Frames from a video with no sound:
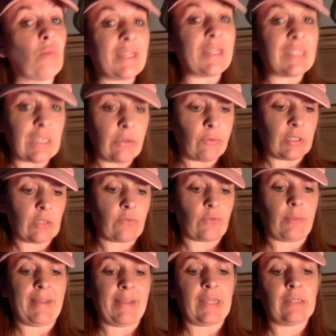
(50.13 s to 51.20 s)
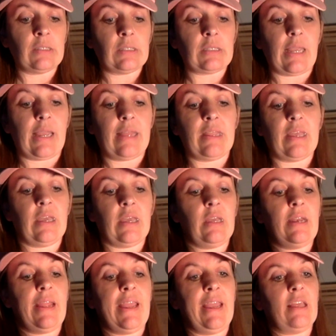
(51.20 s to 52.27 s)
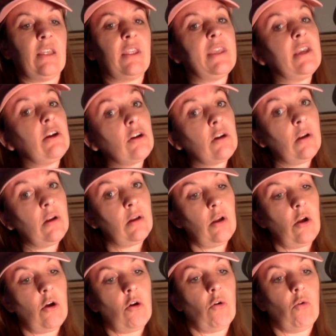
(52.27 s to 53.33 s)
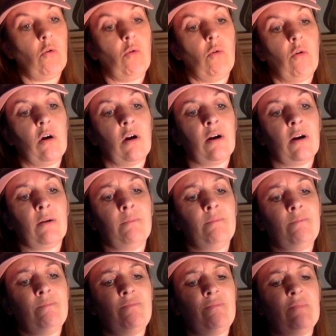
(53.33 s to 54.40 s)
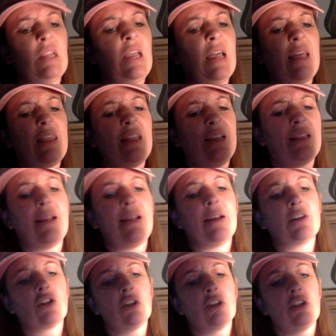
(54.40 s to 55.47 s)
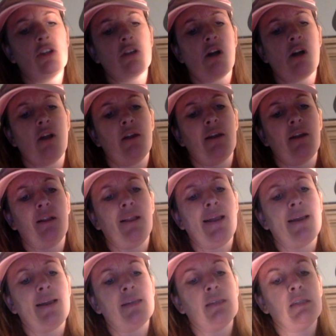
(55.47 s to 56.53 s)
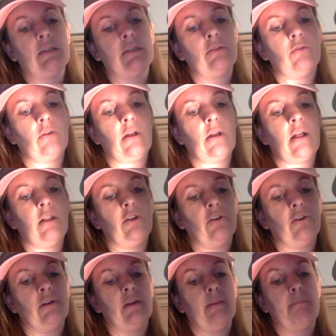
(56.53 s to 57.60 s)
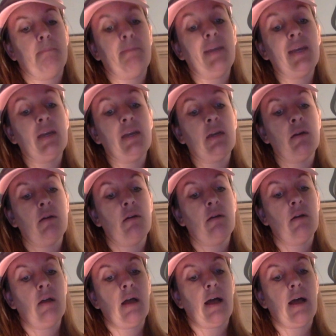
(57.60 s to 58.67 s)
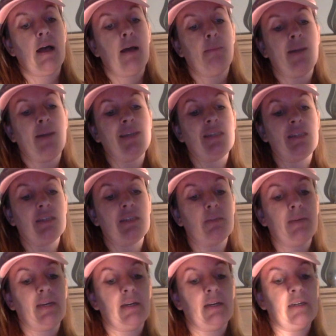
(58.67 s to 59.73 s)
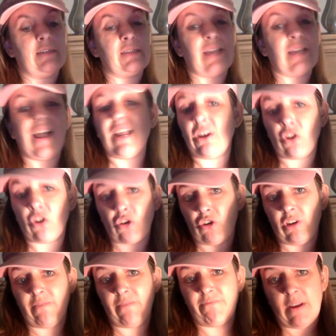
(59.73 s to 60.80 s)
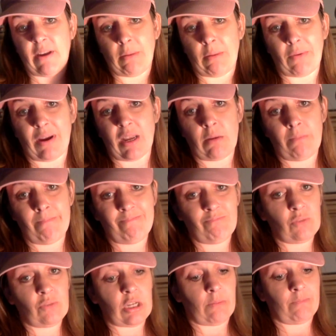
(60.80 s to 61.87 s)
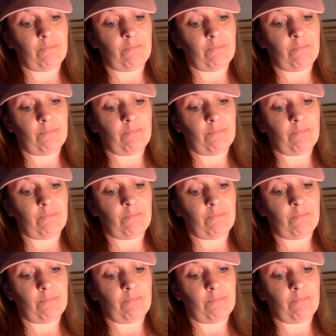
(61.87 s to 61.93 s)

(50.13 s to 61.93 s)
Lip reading: red sequins for the pants, and then a clear, or I think they actually just call it a glass colored bead. I did this because I couldn't find my red. So,